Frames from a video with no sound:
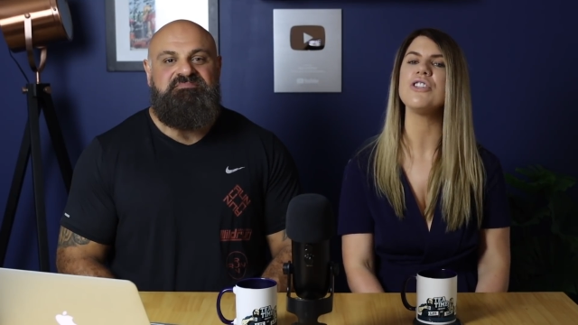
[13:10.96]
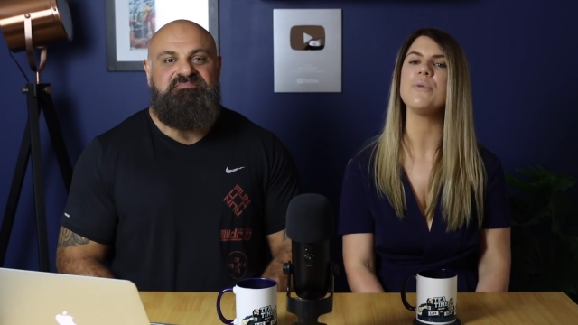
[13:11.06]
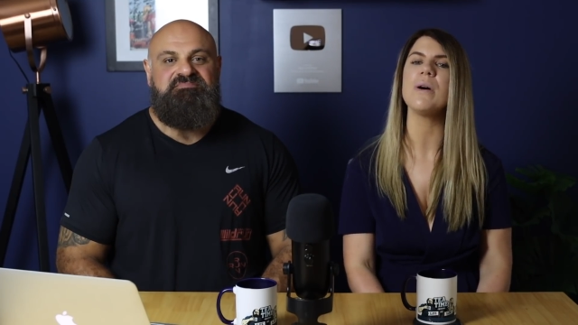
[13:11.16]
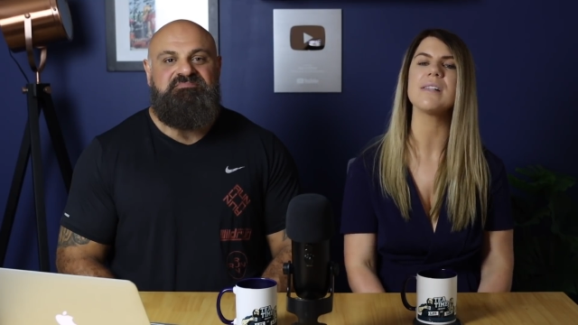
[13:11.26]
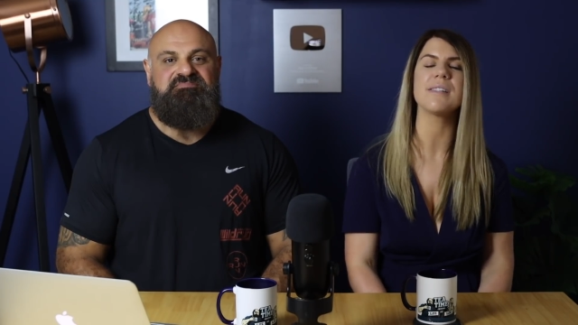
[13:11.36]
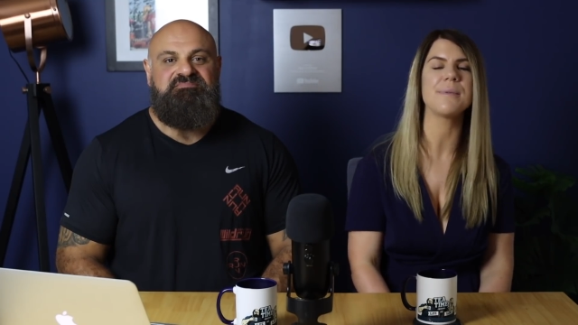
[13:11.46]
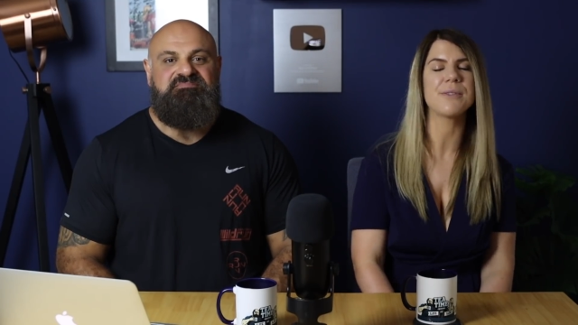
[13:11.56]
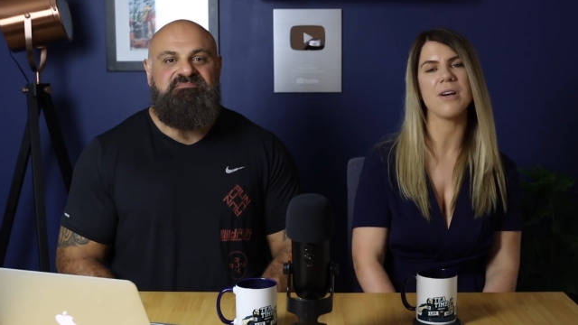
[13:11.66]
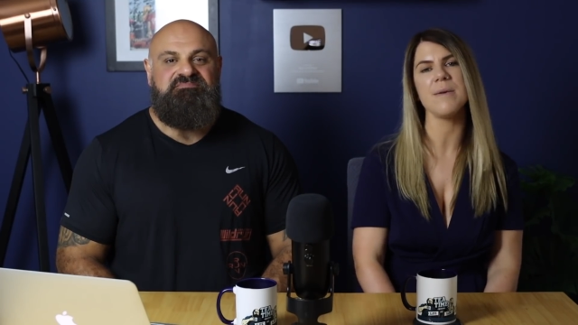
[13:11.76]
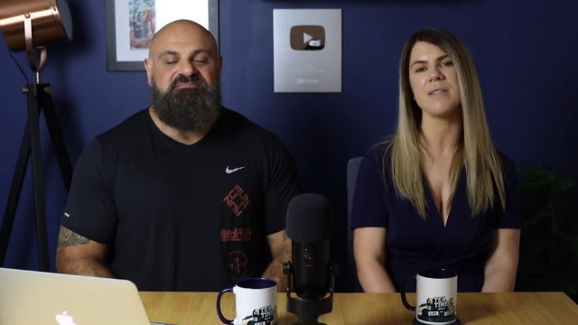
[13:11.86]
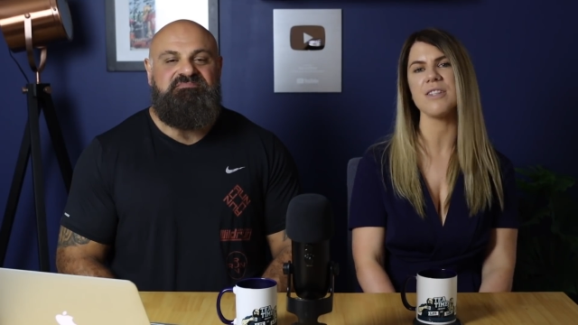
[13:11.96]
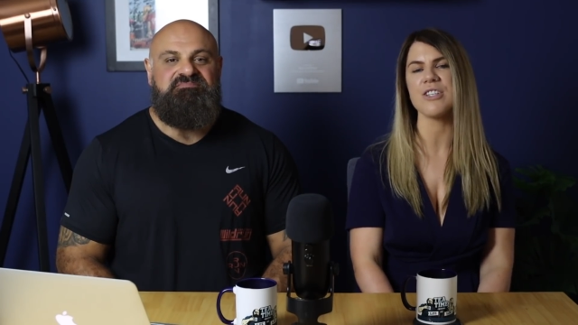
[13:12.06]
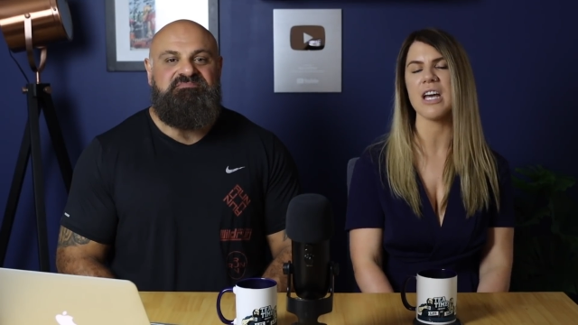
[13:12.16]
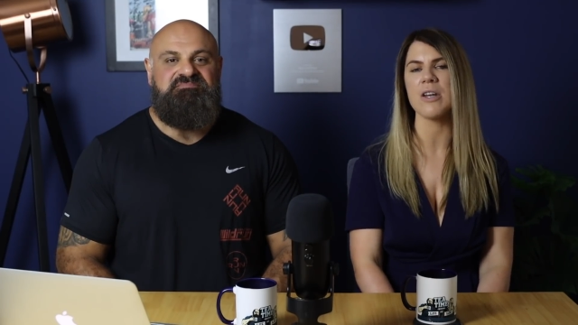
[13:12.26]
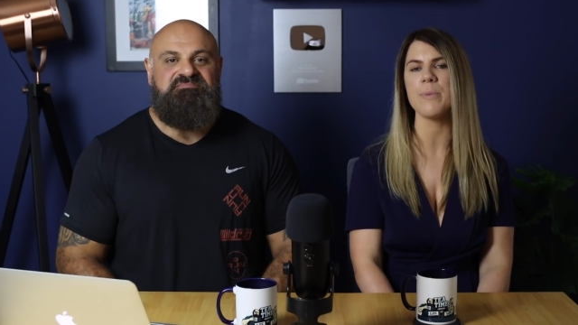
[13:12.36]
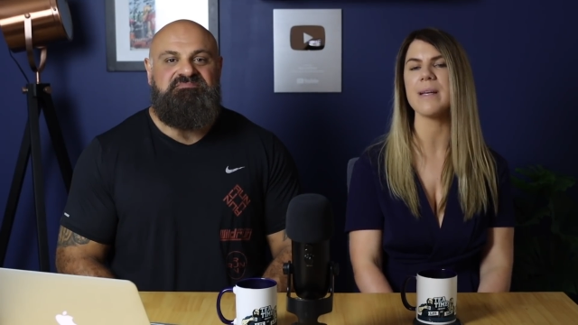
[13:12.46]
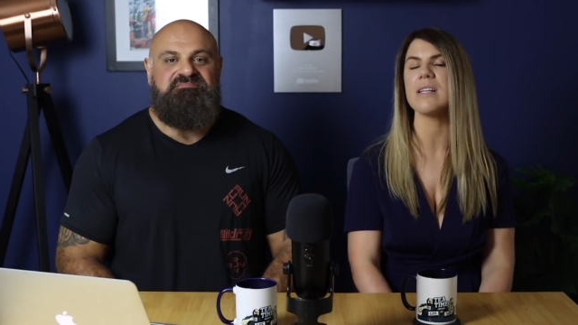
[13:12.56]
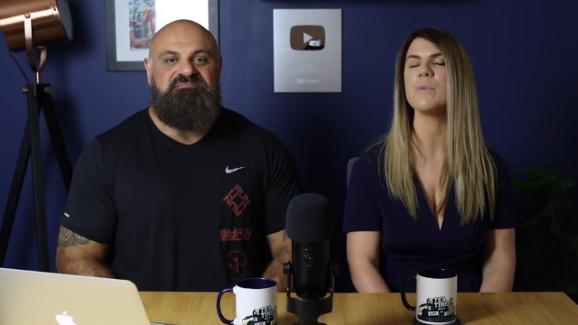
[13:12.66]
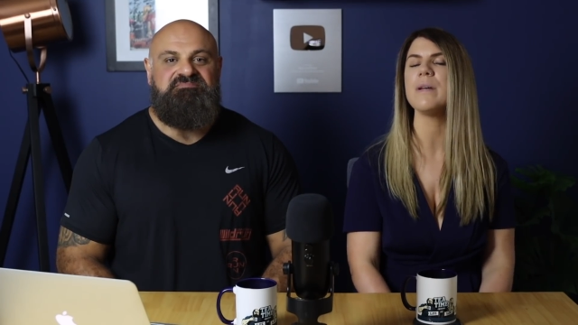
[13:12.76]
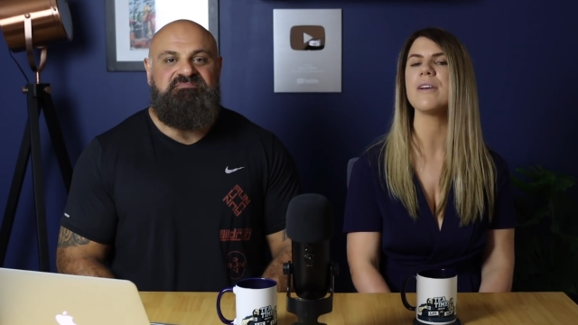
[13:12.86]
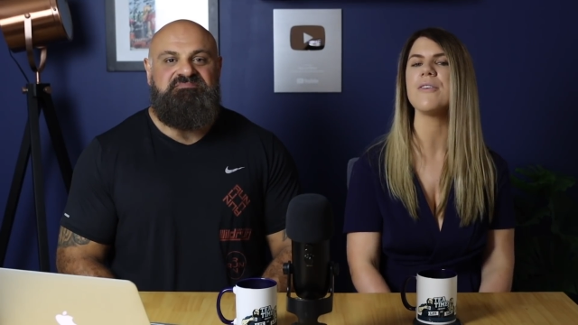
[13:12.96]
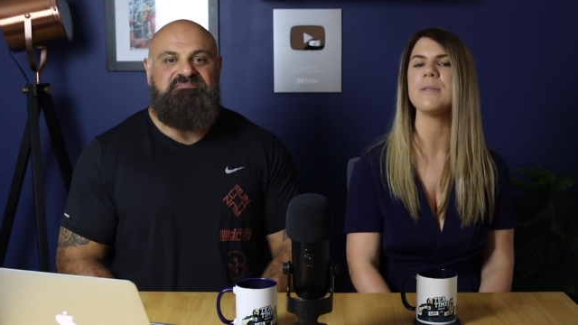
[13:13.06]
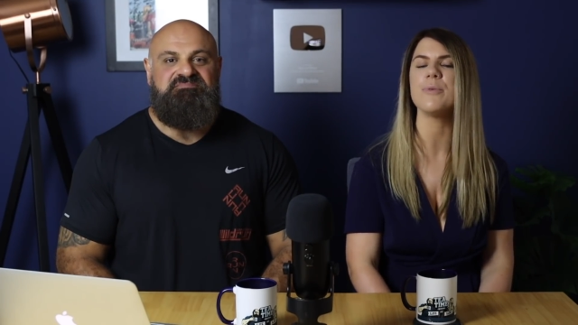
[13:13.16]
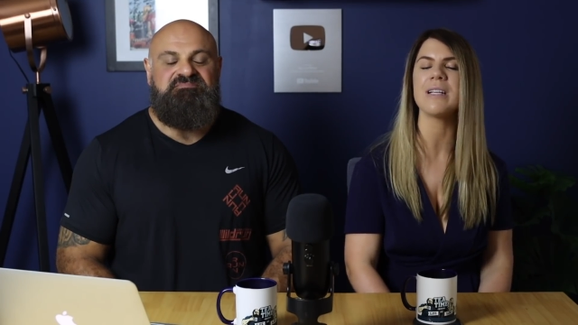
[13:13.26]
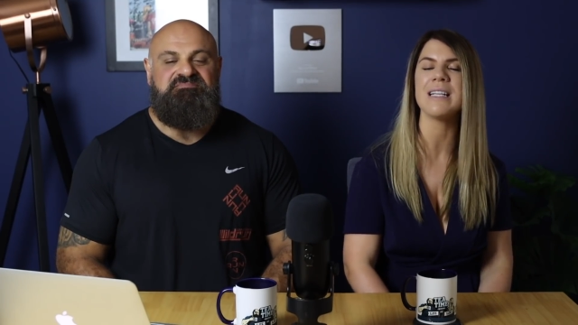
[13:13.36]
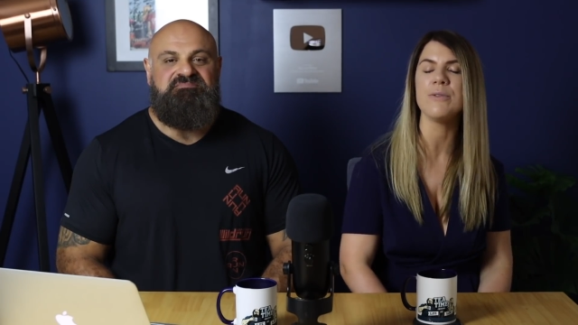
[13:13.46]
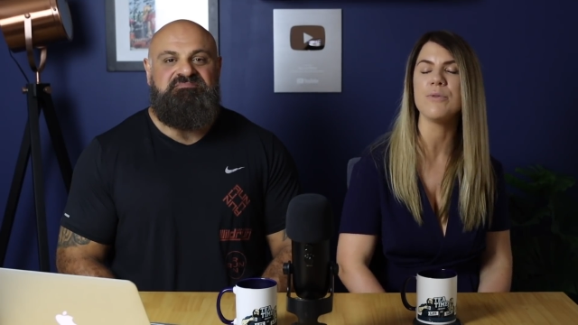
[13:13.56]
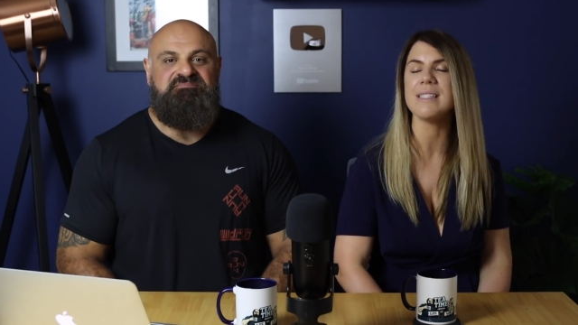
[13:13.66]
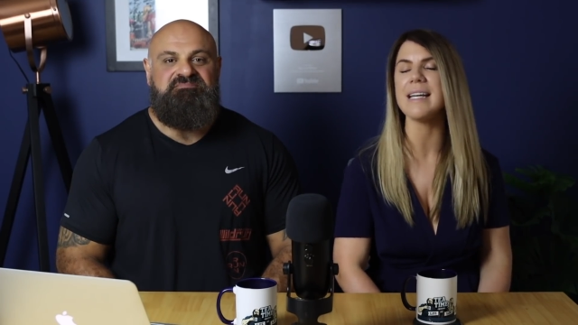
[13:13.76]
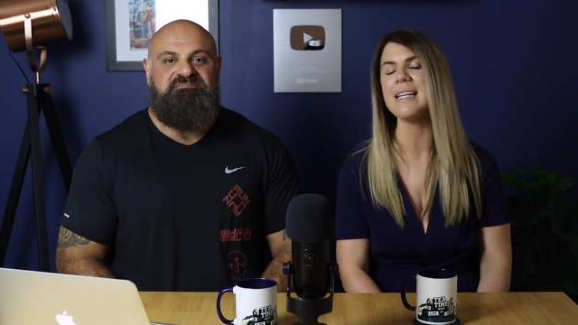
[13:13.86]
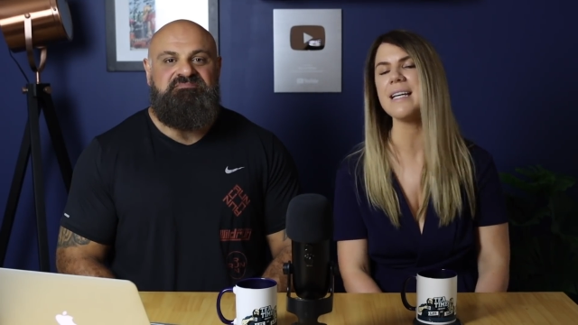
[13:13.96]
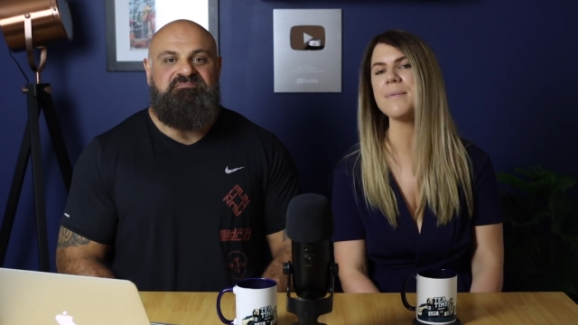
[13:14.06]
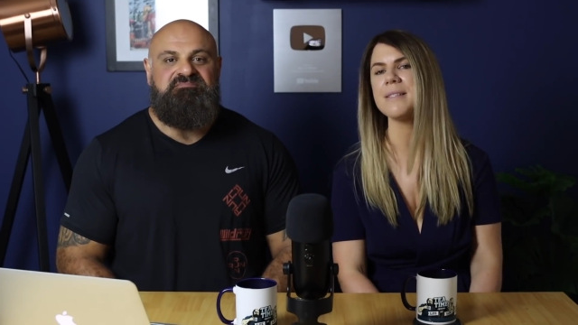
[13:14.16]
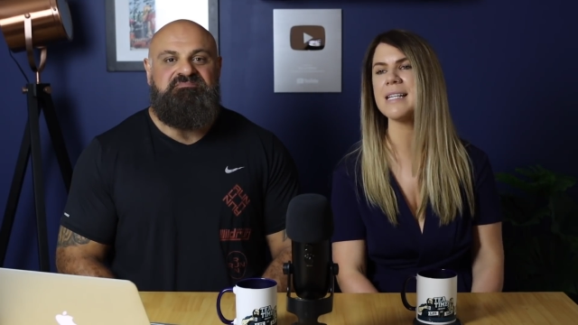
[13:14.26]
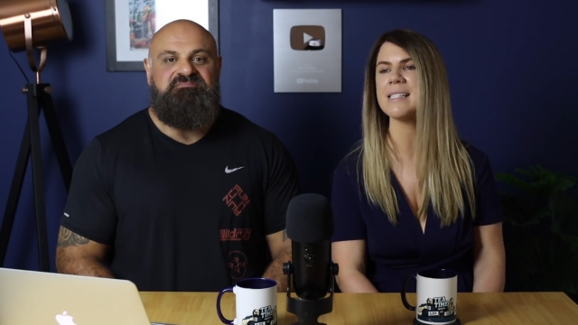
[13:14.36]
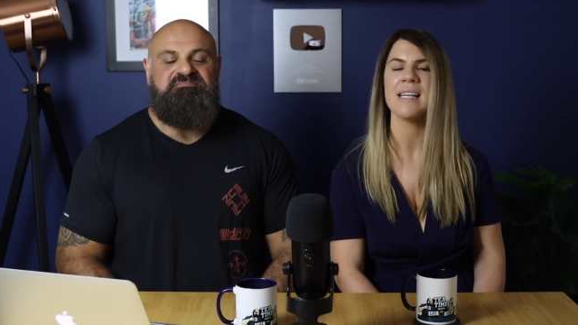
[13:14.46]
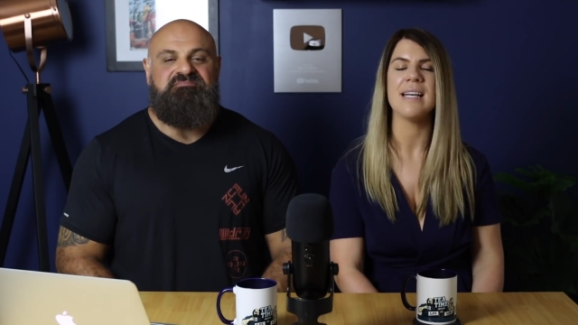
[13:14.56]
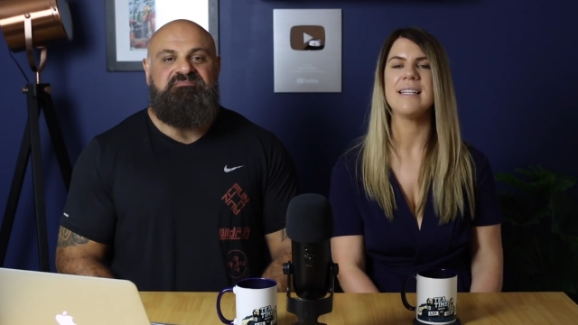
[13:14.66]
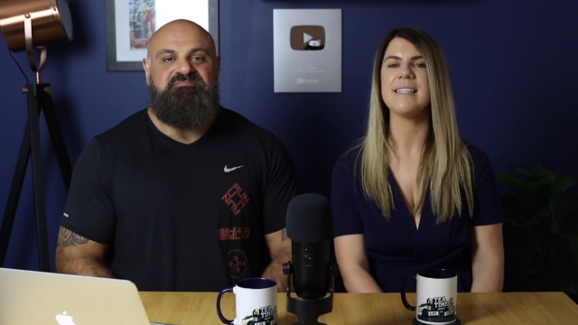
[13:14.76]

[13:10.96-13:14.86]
Speaker 1: you are subscribed to the channel because we are going to bring you daily updates,